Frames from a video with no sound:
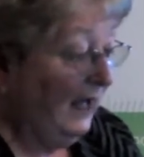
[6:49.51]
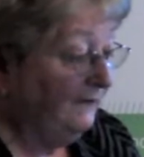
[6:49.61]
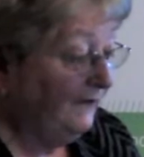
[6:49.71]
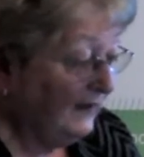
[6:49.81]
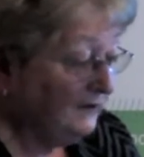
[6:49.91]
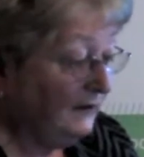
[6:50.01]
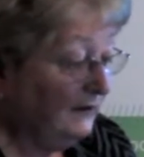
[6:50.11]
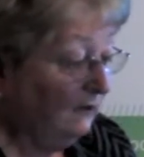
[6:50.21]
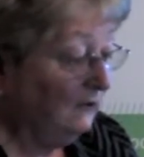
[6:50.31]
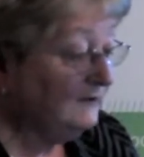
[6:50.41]
And that
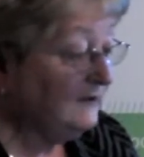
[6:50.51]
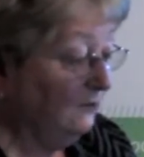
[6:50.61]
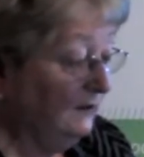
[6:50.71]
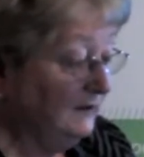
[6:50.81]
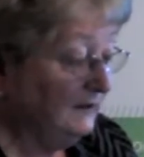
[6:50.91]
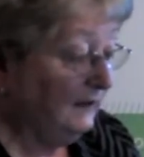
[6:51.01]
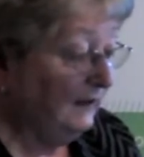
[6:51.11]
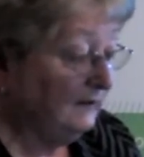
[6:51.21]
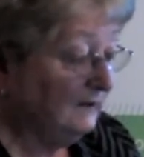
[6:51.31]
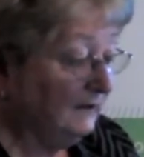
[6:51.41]
also
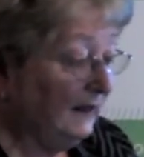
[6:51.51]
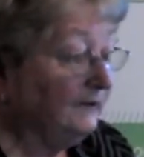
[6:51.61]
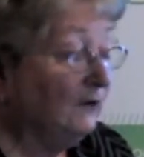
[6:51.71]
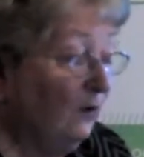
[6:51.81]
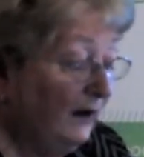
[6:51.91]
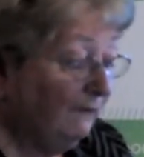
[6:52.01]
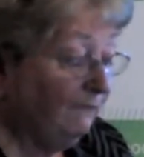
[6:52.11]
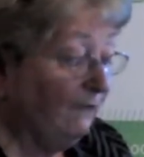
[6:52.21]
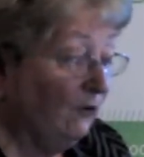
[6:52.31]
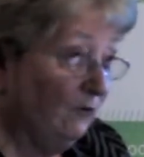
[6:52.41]
indicates that the way
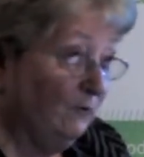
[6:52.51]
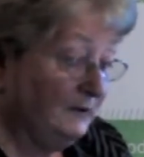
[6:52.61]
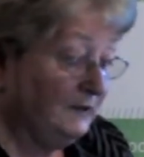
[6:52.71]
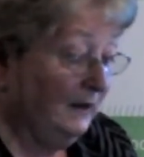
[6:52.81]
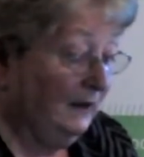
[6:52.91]
forward